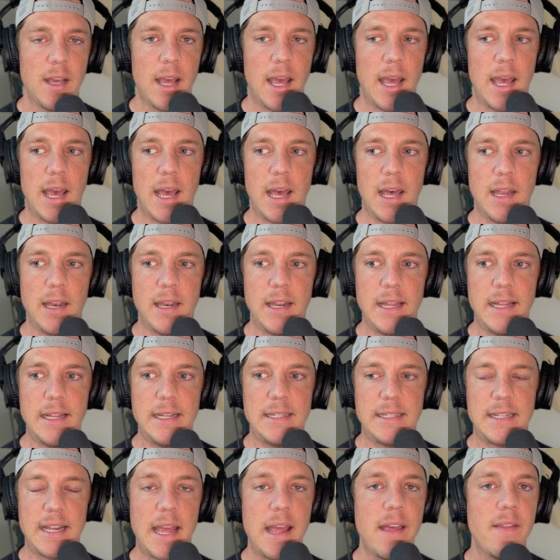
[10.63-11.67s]
and
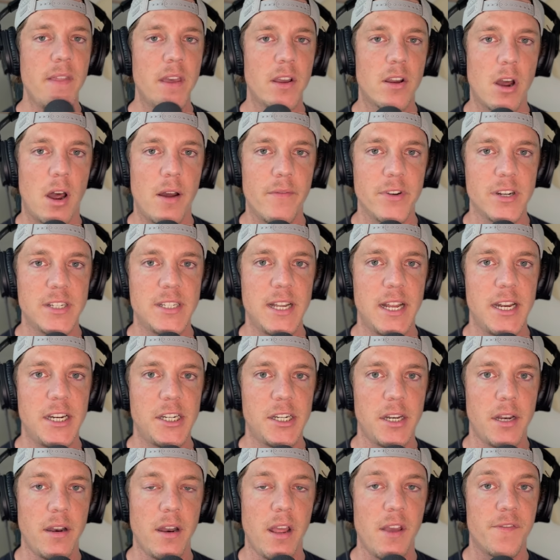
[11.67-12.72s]
is in the
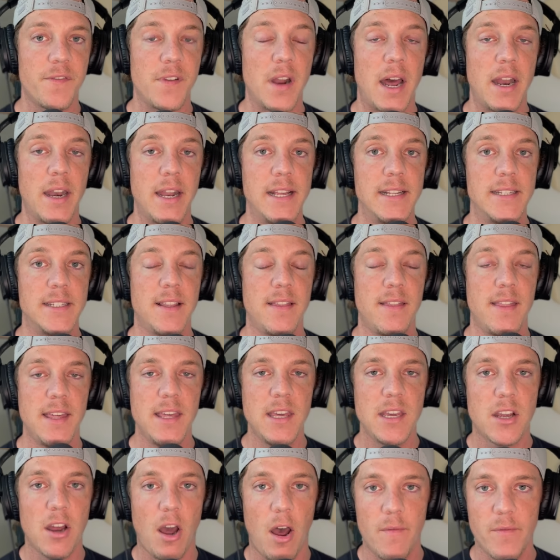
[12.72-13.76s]
conversation, if not is the
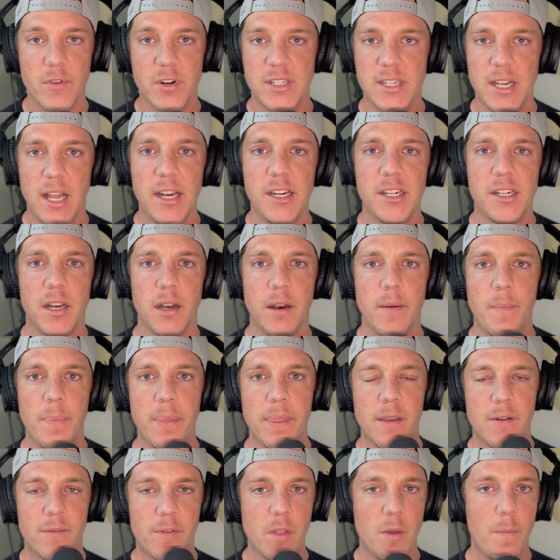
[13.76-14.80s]
conversation,
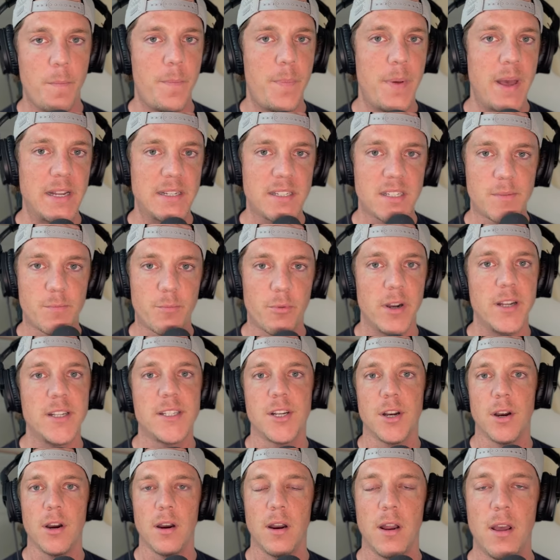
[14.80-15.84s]
for the best
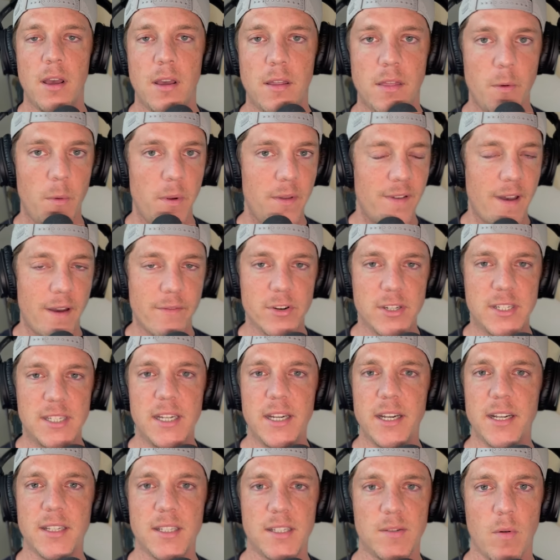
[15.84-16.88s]
sprinter that we've ever seen
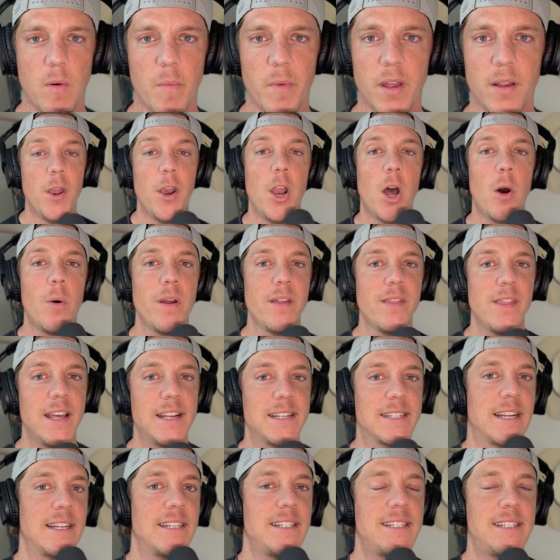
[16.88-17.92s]
in swimming. But knowing this,
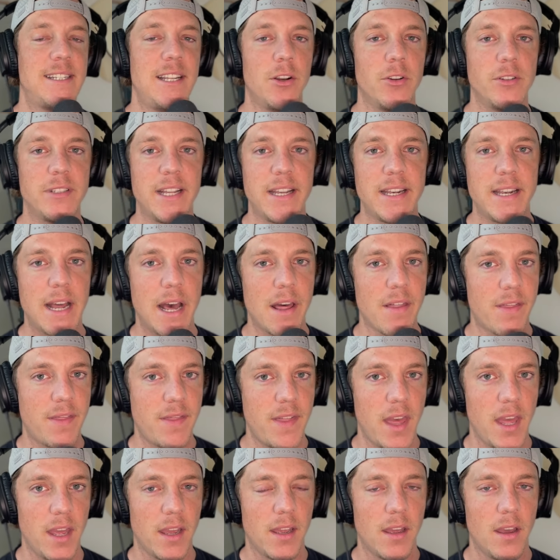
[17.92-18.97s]
I still did not
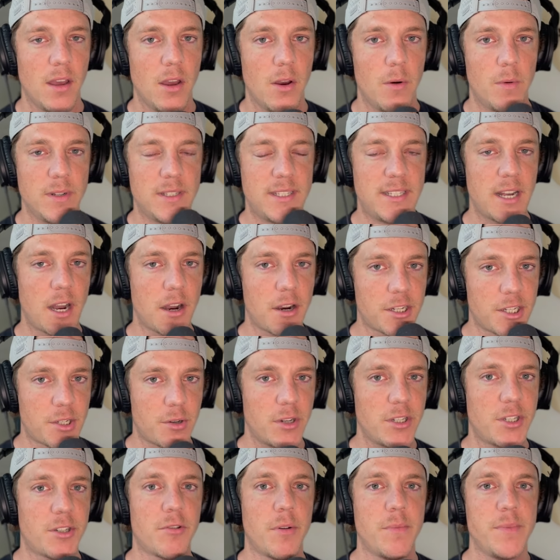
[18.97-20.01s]
think what Sarah
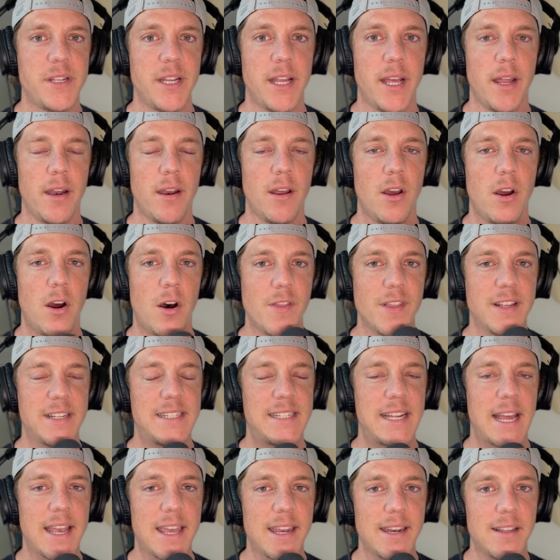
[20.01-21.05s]
Sjoström did on the
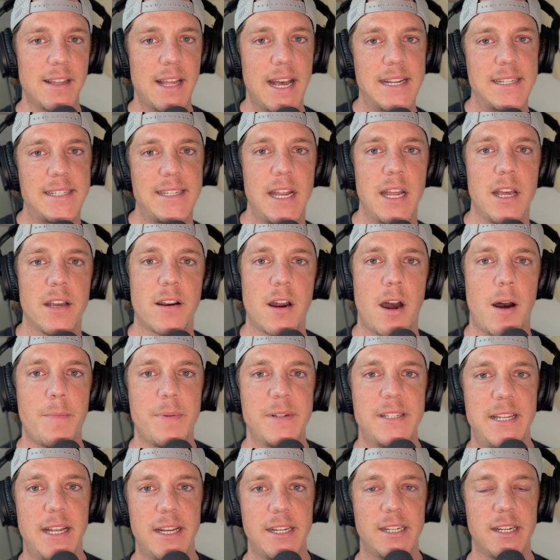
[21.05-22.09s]
second to last day of
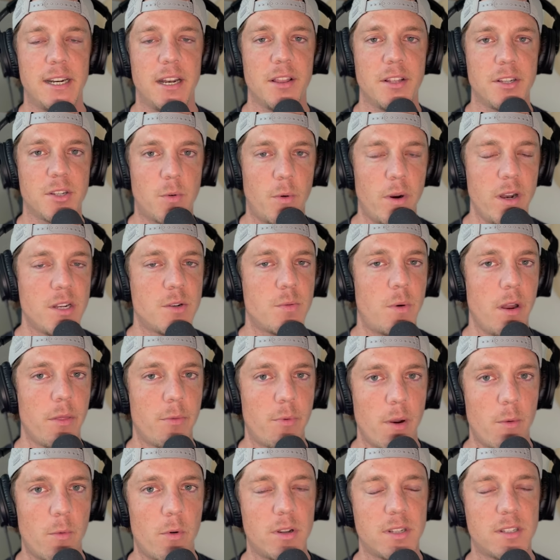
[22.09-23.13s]
competition at the
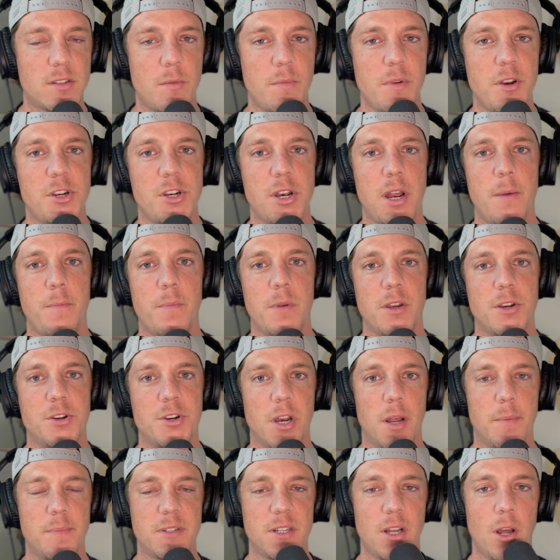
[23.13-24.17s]
2023 World Swimming
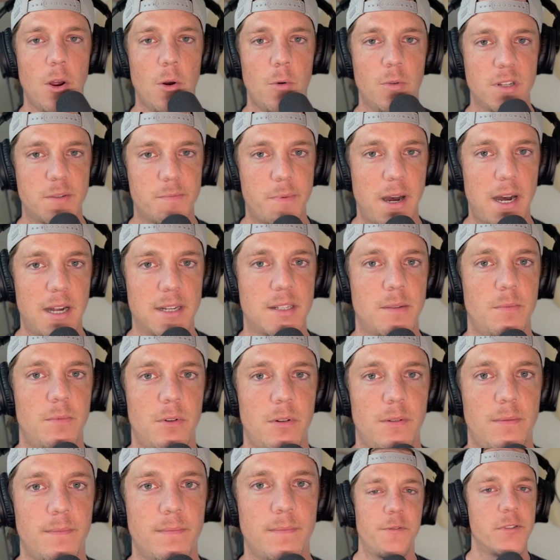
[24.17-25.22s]
Championships was possible.
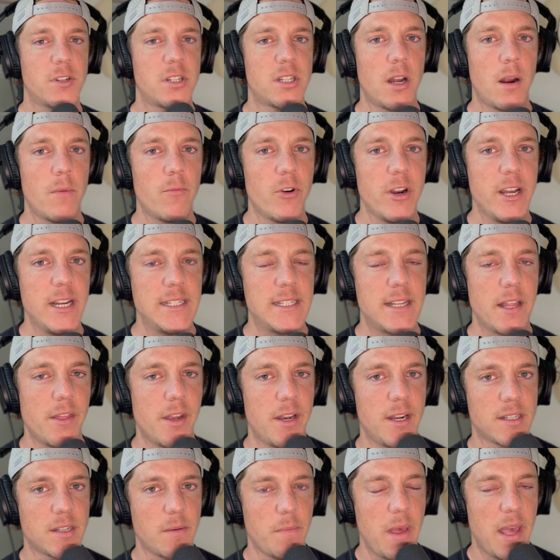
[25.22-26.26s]
So for some reason that
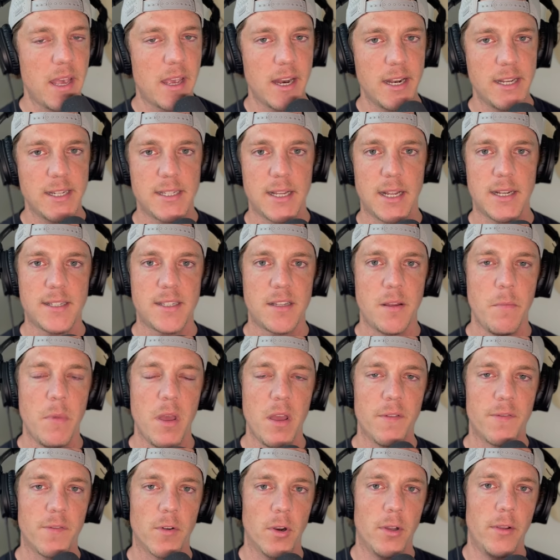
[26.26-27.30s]
doesn't make any sense to me,
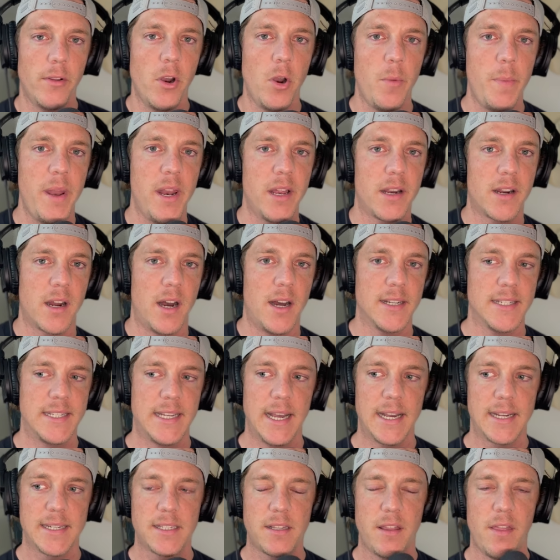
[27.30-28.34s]
for a little bit of
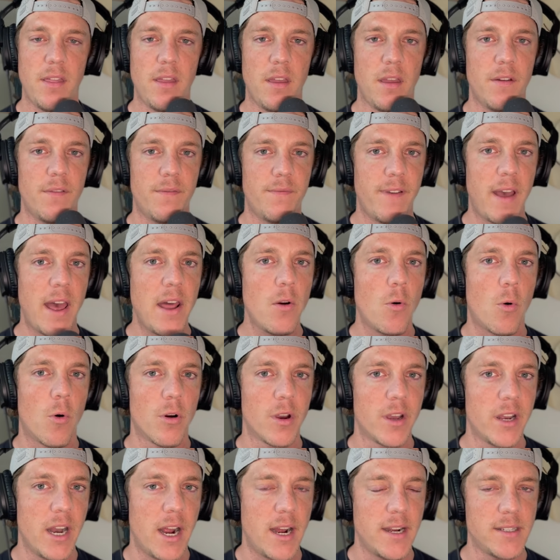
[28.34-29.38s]
context, the event
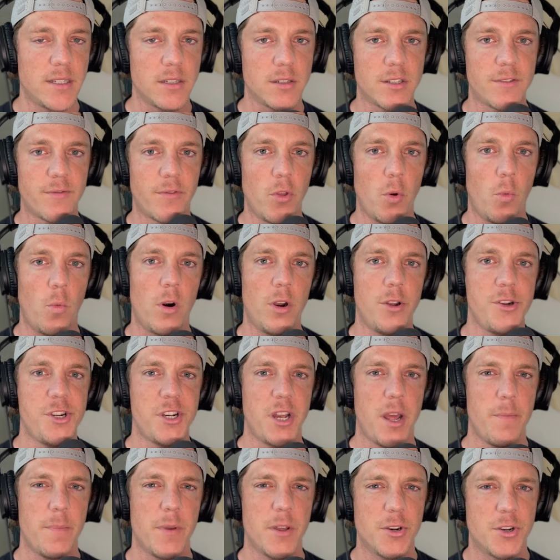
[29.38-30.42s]
organizers for the World
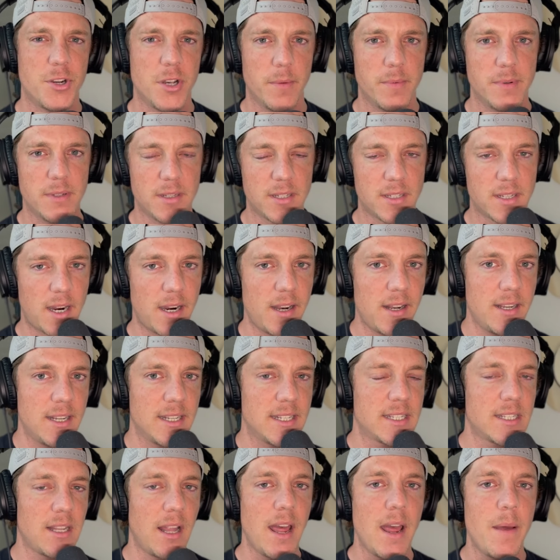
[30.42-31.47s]
Championships decided to
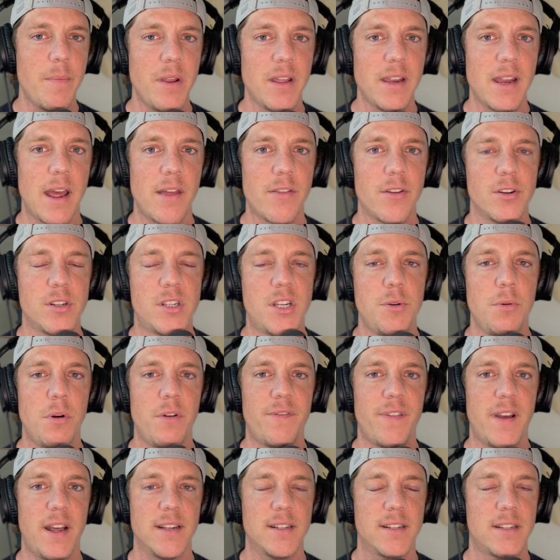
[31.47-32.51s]
slam together two
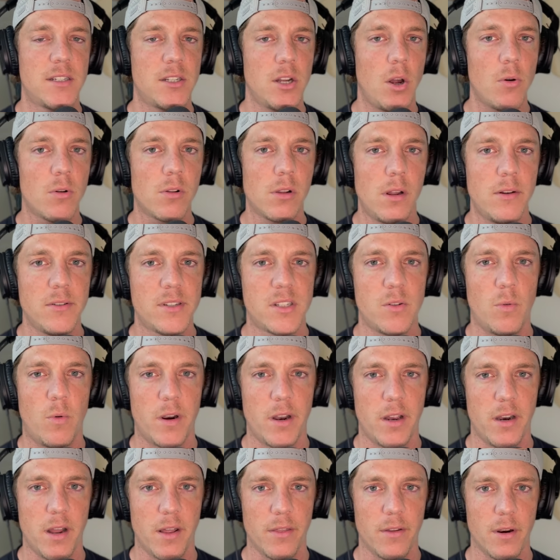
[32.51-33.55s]
events so close to one
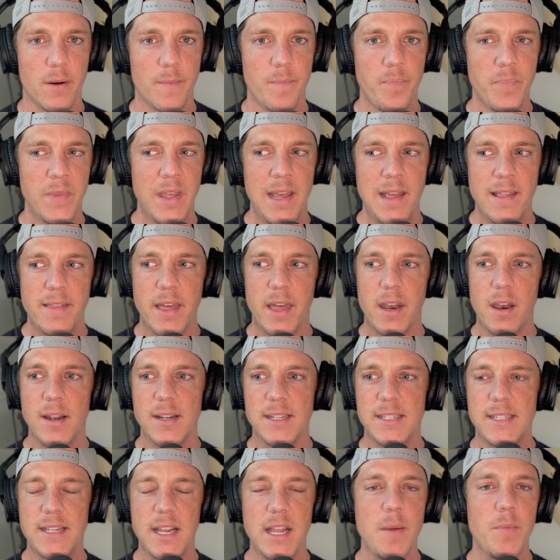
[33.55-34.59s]
another that it
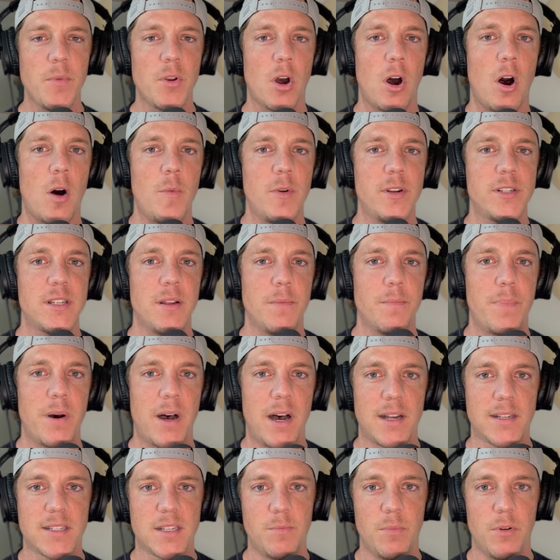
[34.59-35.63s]
seemed almost
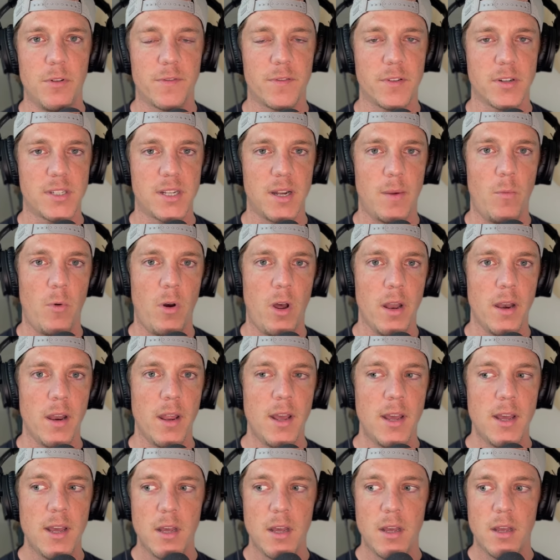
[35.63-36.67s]
impossible for someone
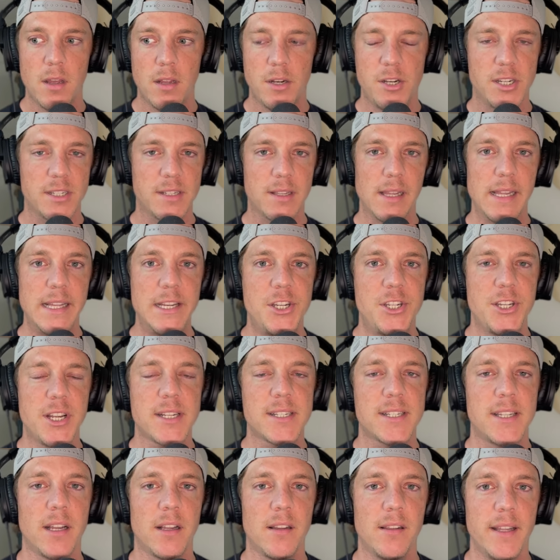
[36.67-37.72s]
just
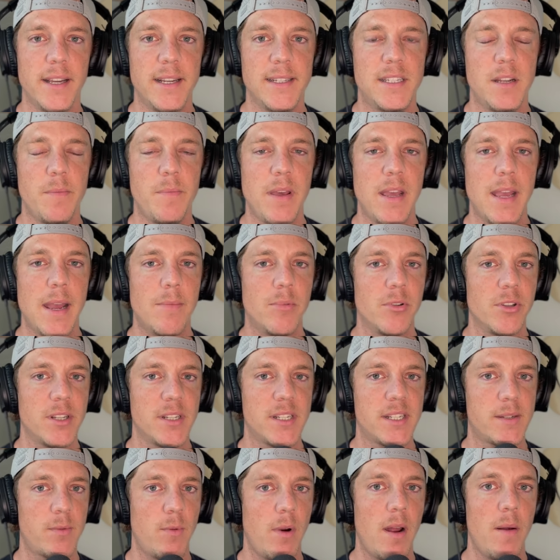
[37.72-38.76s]
logistically to be able to
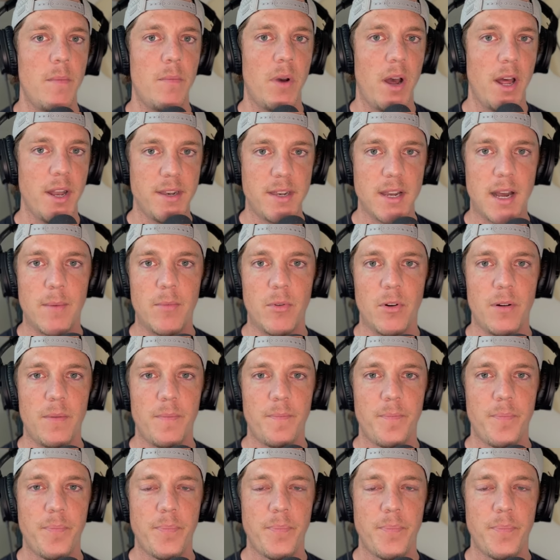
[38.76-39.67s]
swim a double.